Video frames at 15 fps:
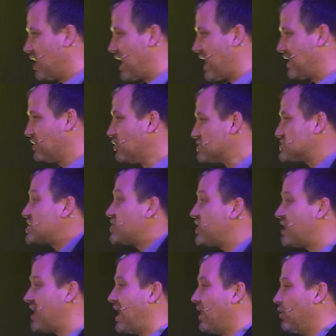and also
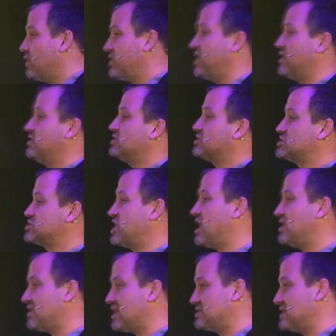then how we then share
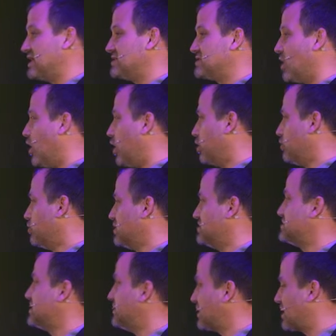that data onwards
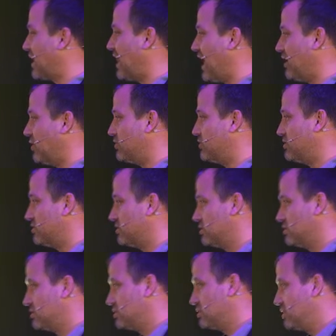in the cloud.
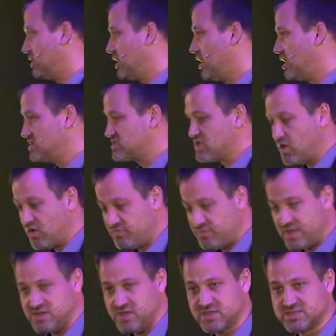And so I've
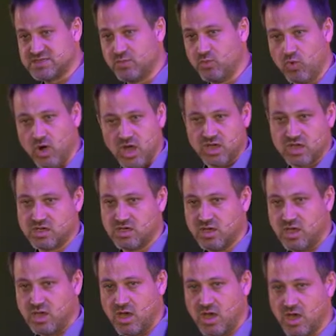been doing some work,
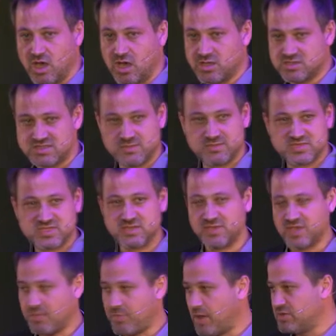uh, some,
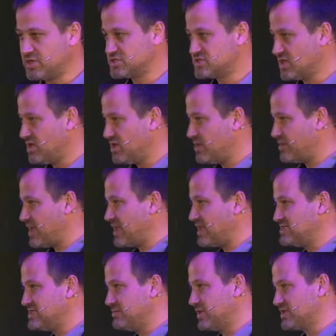something I published uh, about
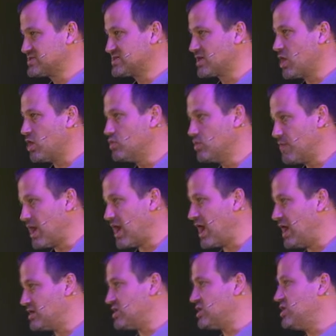18 months ago about
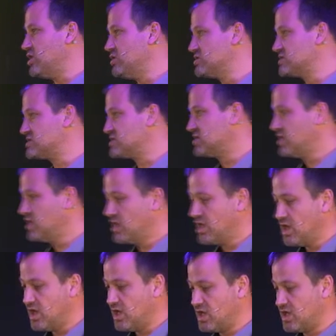how to use
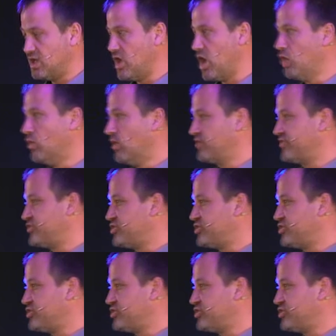uh, OAuth